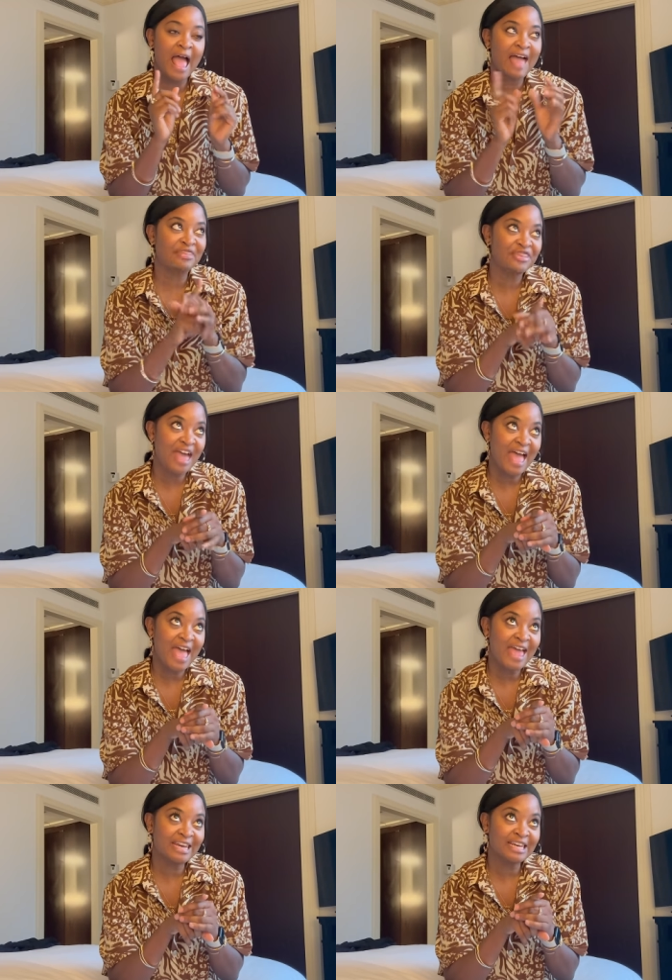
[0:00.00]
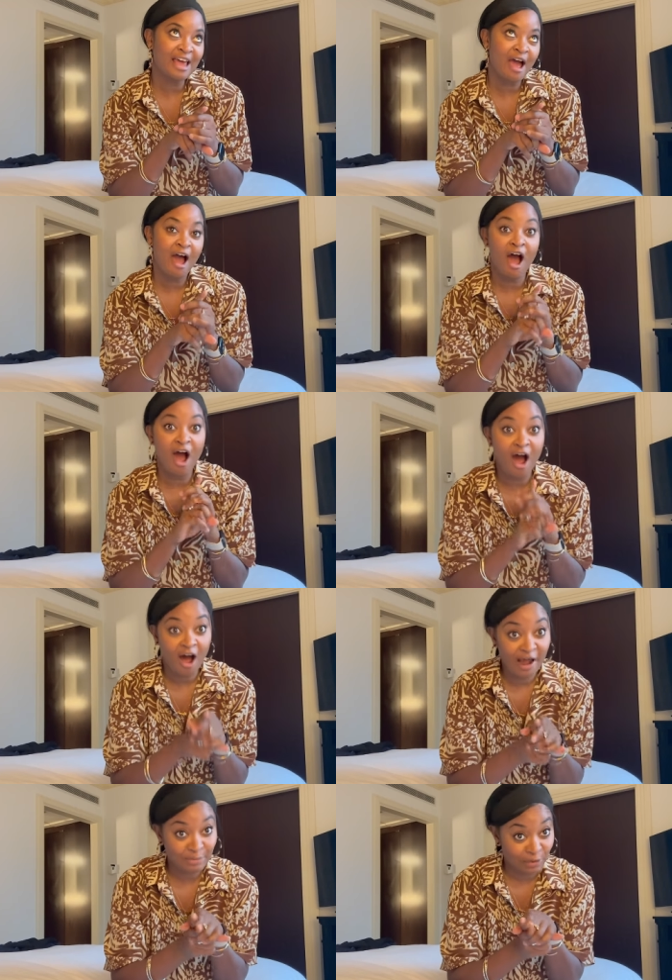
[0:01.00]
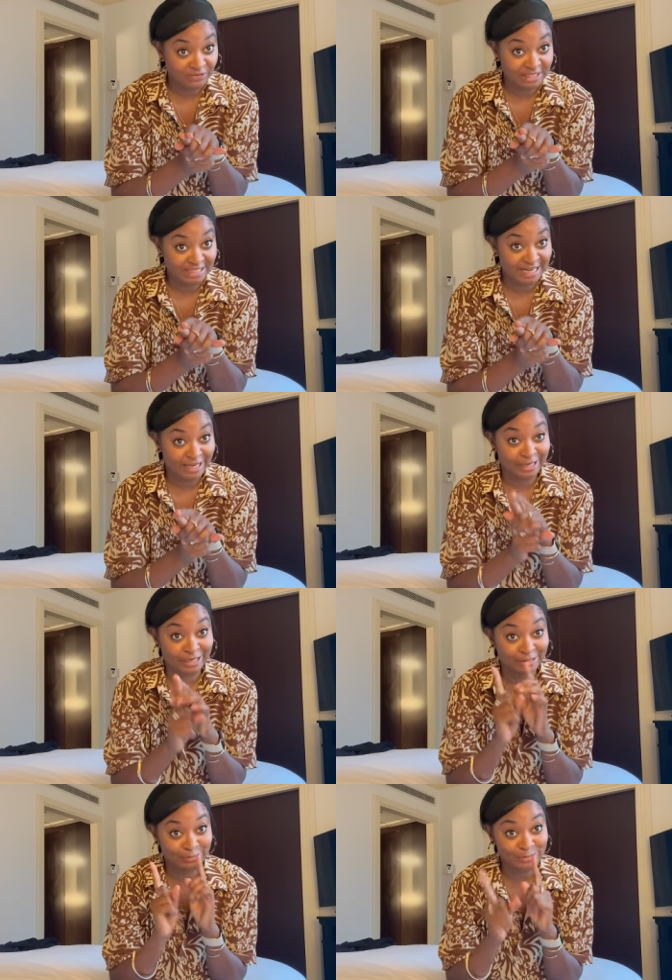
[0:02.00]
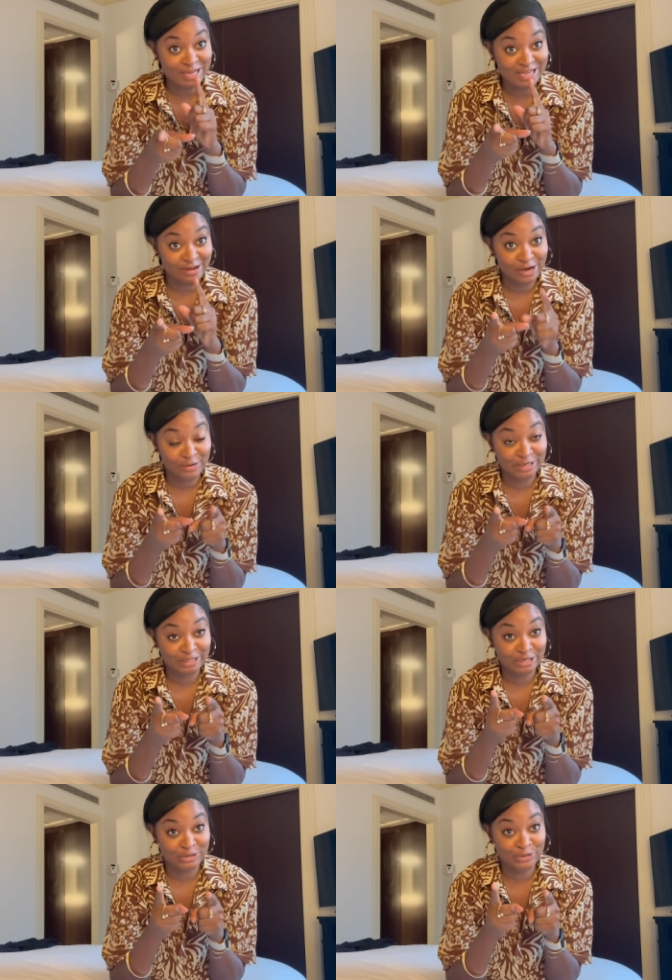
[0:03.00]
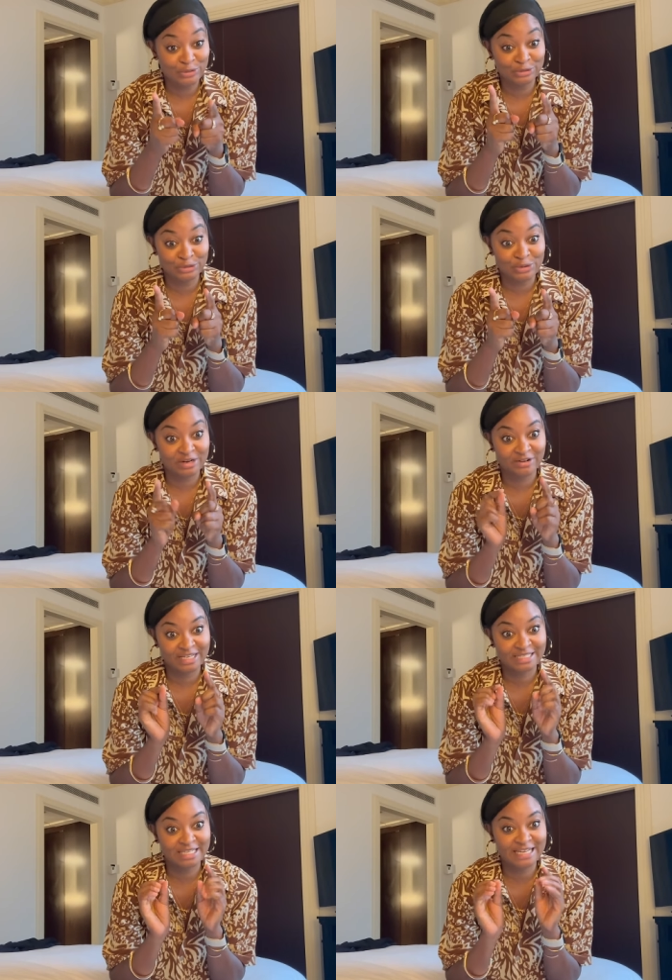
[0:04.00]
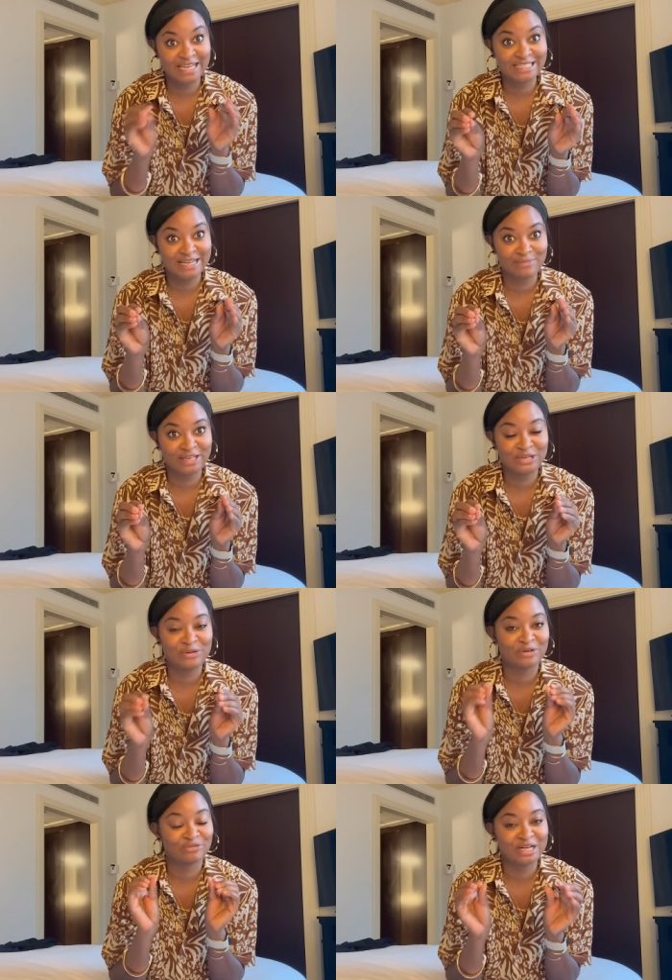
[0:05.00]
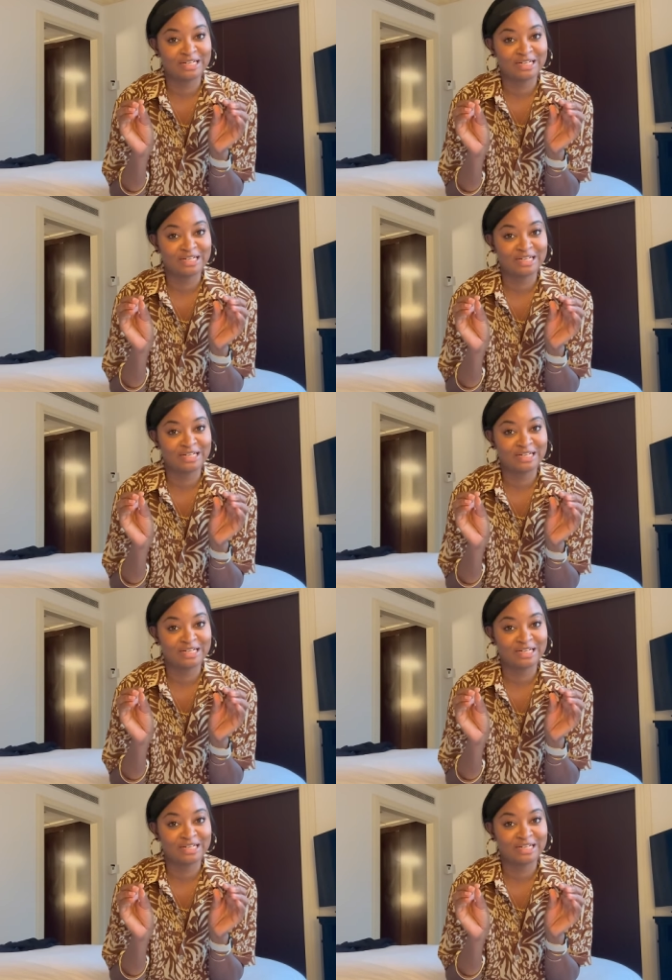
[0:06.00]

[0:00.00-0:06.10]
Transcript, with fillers: And then I'm off to dinner because we are going to do a nice tasting menu in a really